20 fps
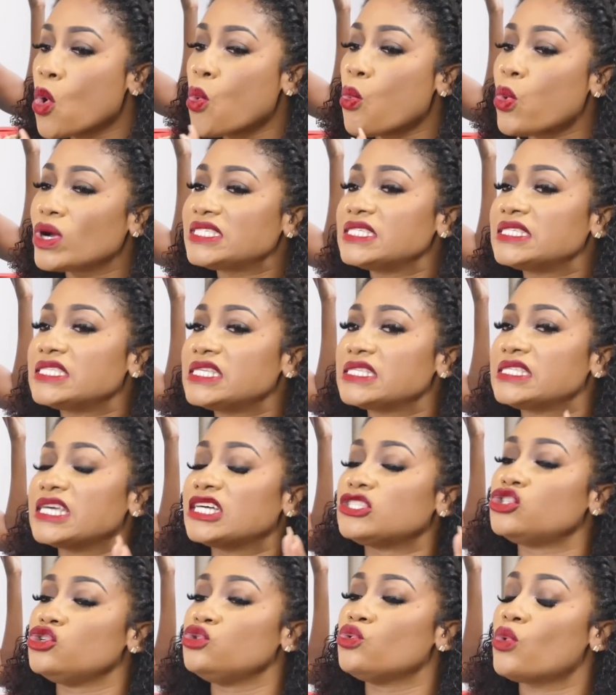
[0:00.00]
what it is
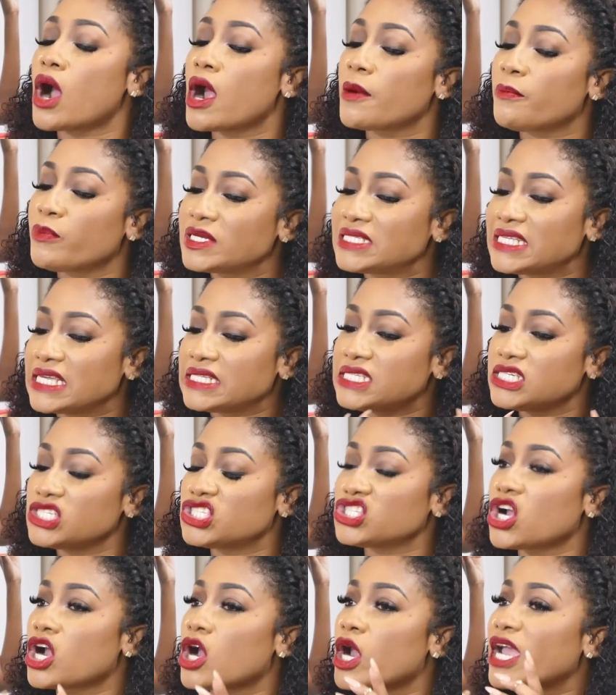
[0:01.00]
that you are presenting
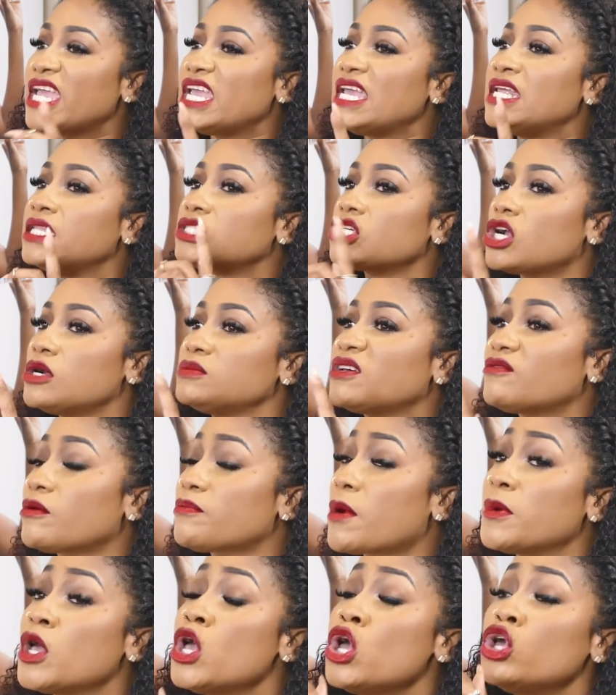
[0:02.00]
to her in terms of a
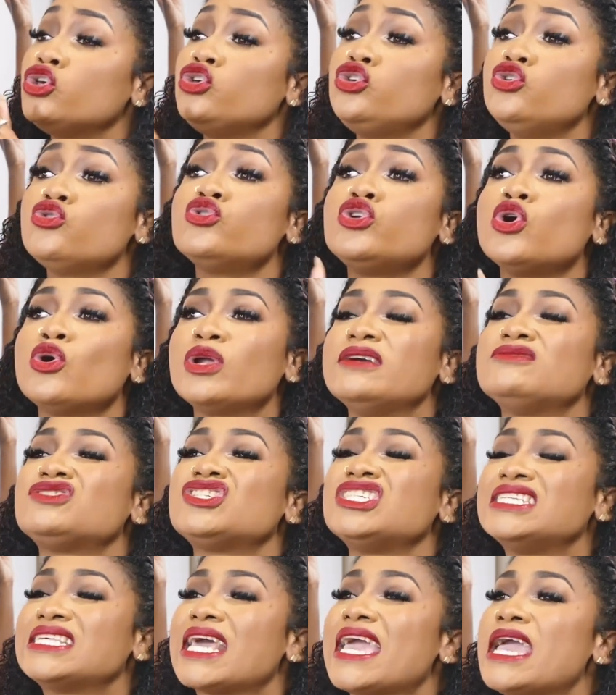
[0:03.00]
problem. You don't know if
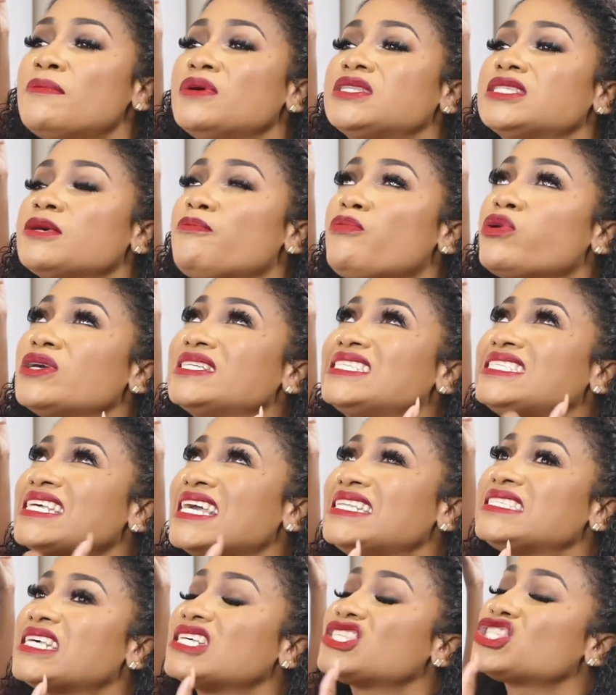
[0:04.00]
she's able to
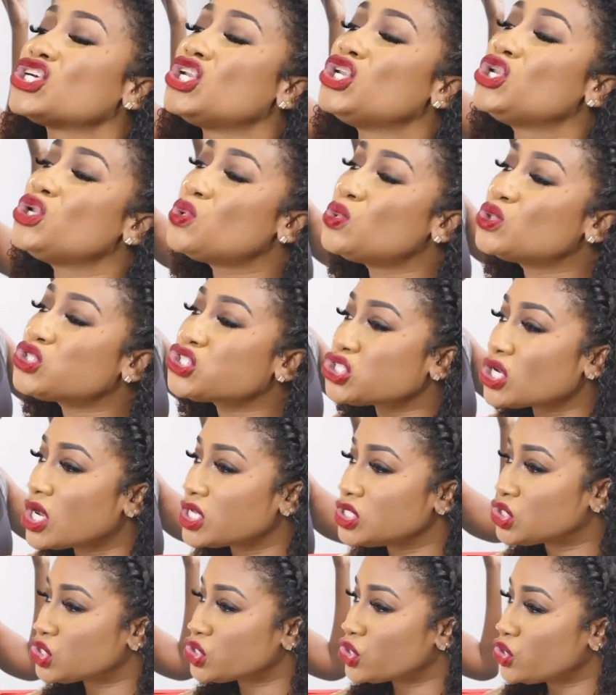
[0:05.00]
present a
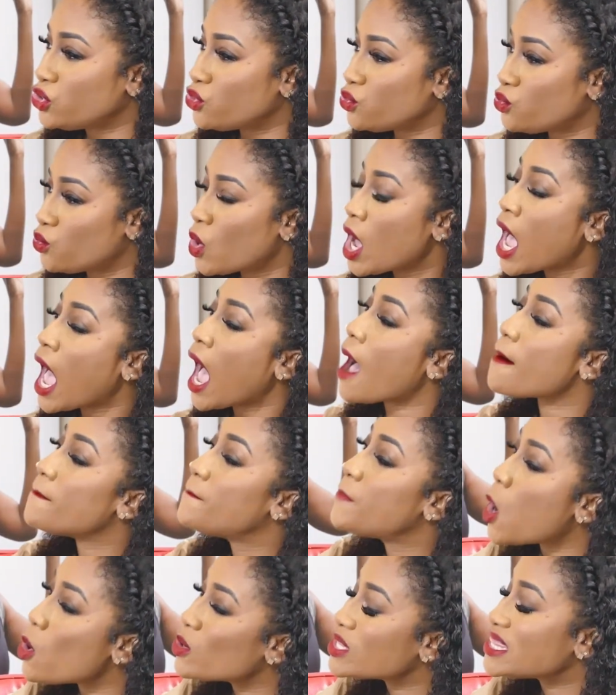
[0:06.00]
solution to you
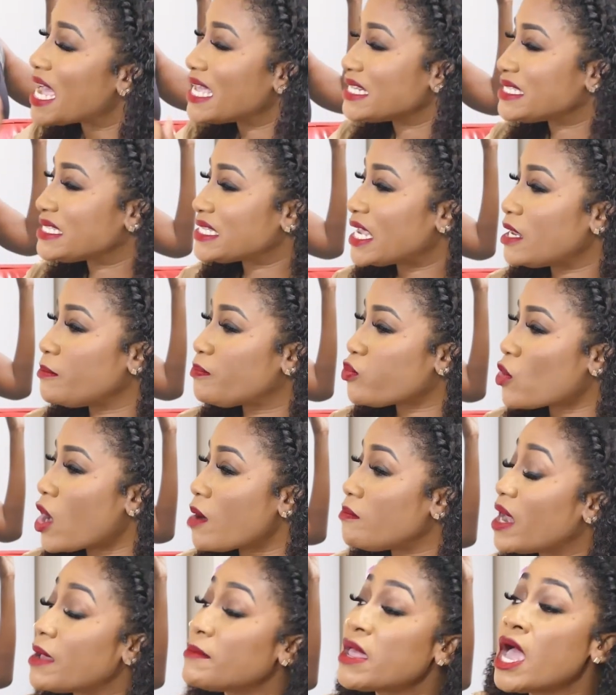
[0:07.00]
about that said
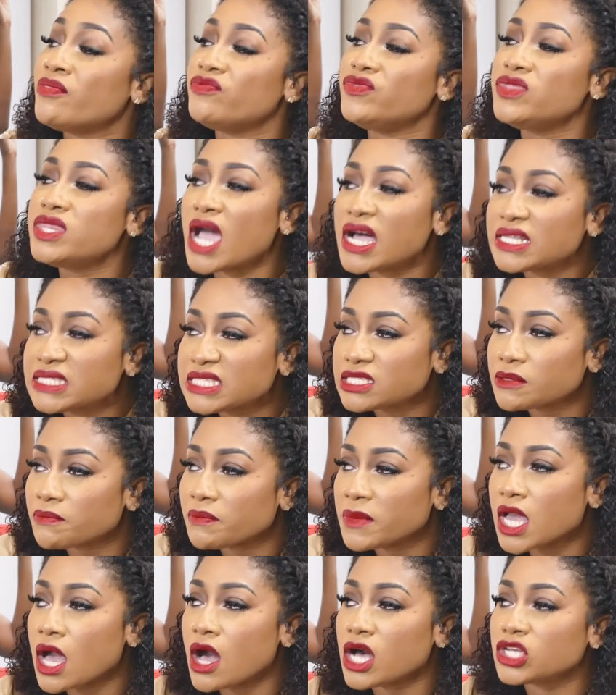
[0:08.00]
problem, not
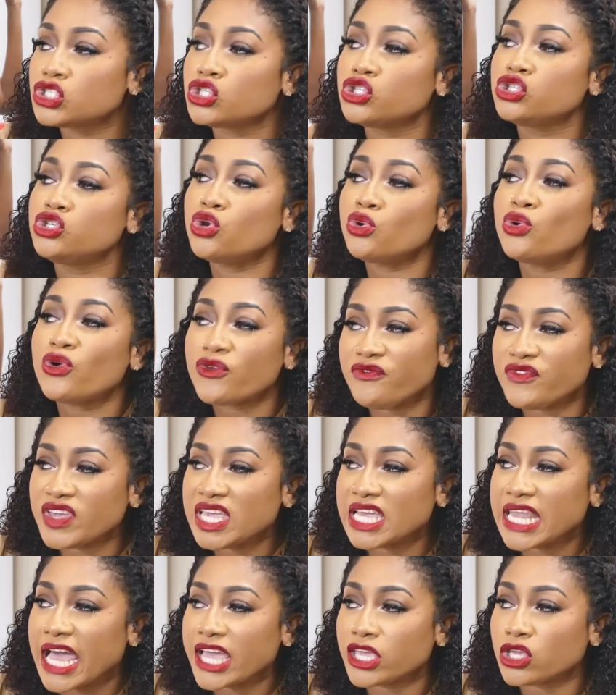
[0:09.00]
because you
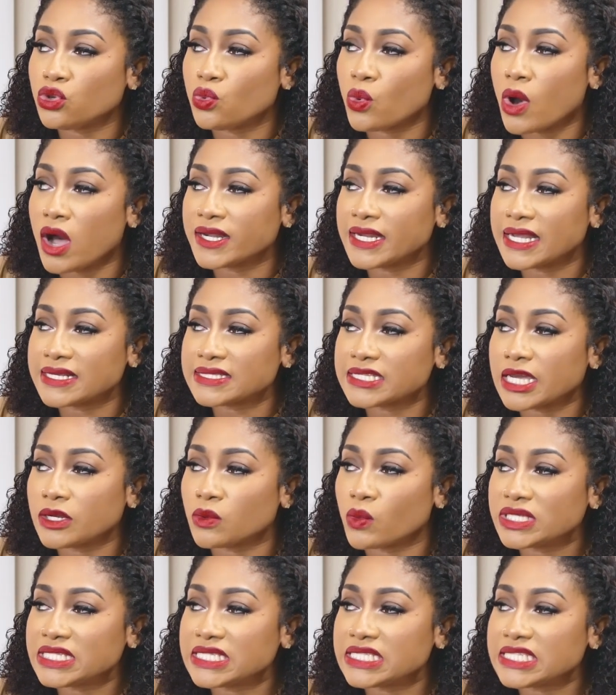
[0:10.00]
feel like you understand
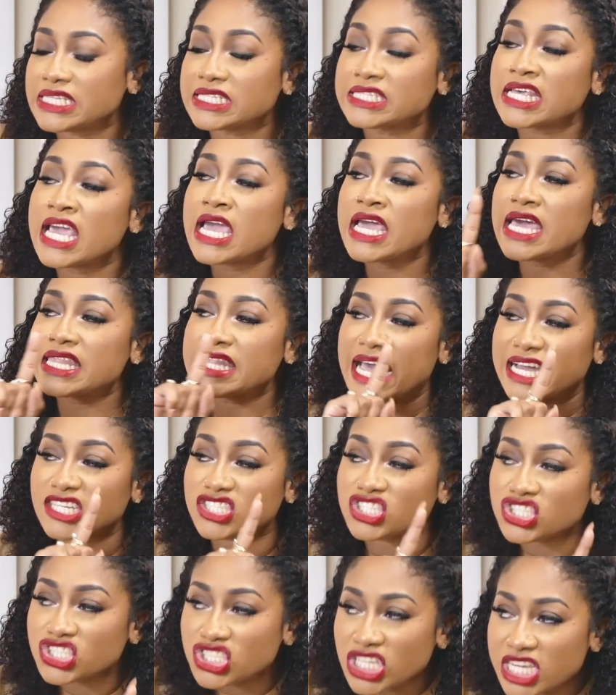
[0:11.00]
what it is that
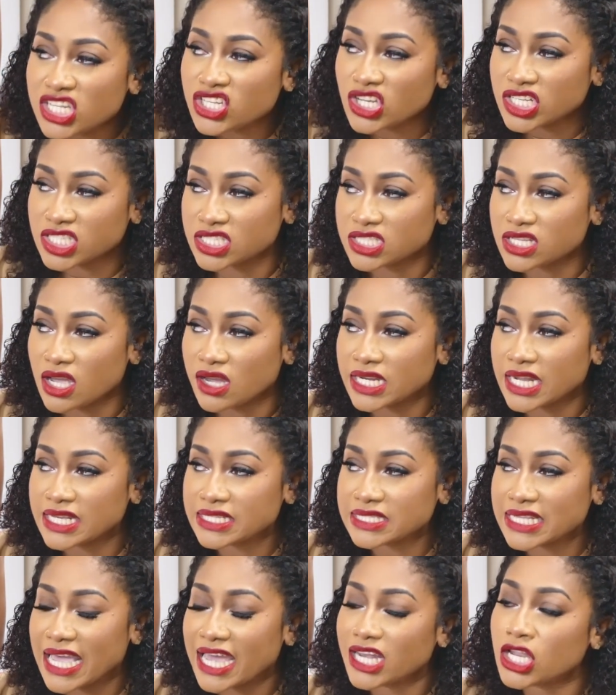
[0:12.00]
she doesn't
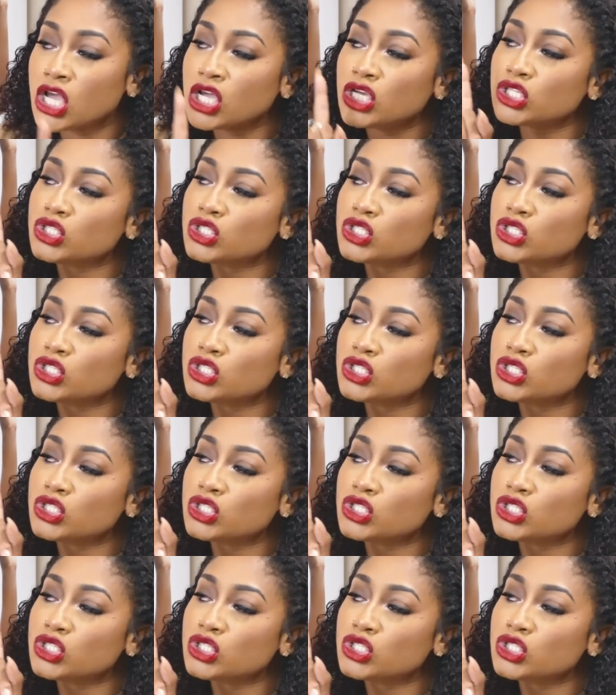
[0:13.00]
understand.